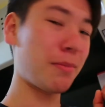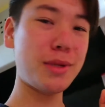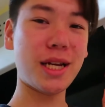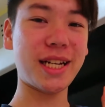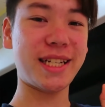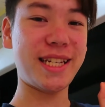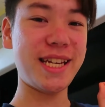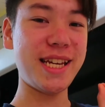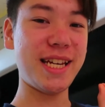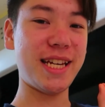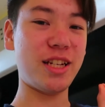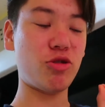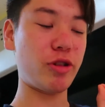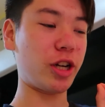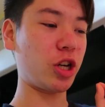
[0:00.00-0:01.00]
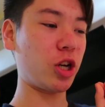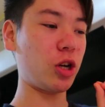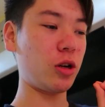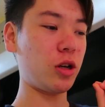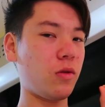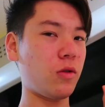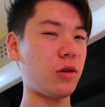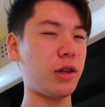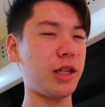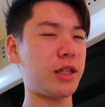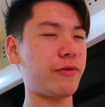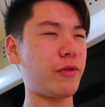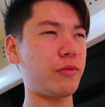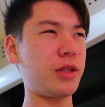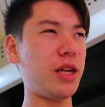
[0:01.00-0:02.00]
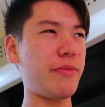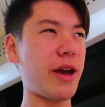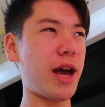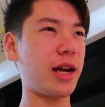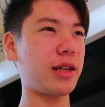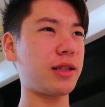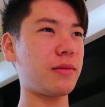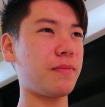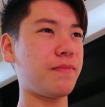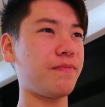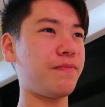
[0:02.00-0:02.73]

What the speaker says: I'm not a tea drinker, or at least from tea bags.